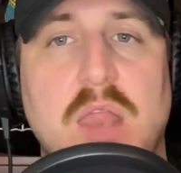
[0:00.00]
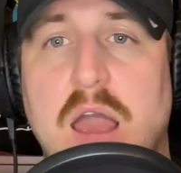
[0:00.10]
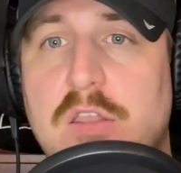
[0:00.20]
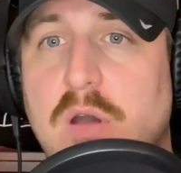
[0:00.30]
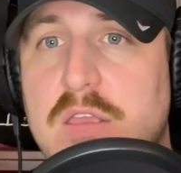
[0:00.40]

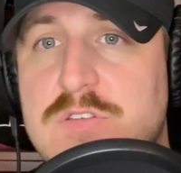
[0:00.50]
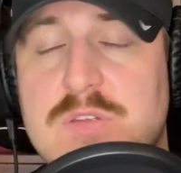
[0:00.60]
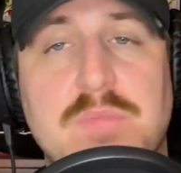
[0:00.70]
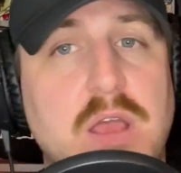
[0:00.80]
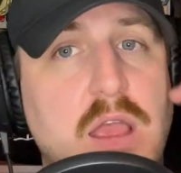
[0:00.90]
I know I used
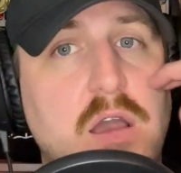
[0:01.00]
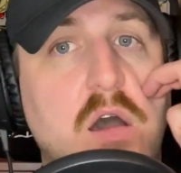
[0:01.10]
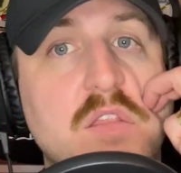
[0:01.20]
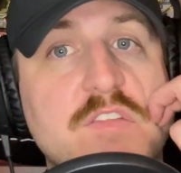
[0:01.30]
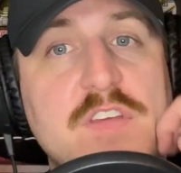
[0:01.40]
to play
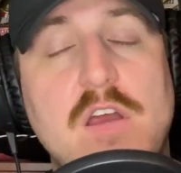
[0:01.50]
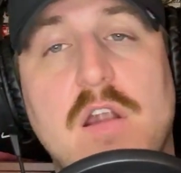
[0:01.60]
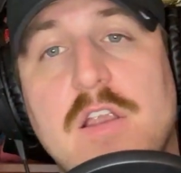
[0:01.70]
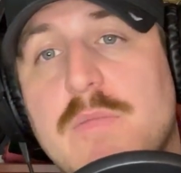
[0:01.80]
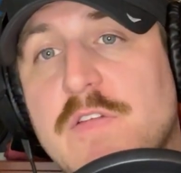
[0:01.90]
on the
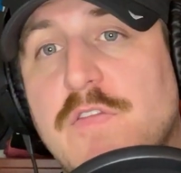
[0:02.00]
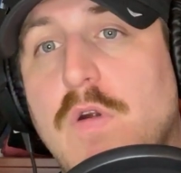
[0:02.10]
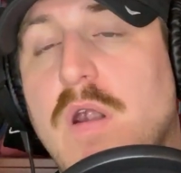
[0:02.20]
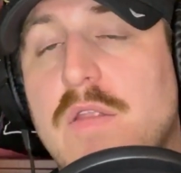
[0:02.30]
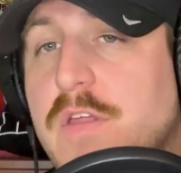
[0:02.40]
VR here
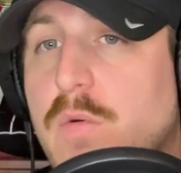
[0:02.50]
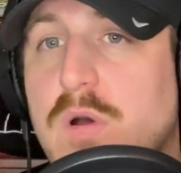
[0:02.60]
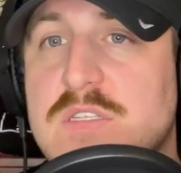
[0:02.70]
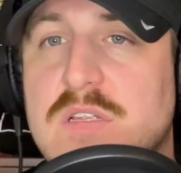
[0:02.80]
before there was a,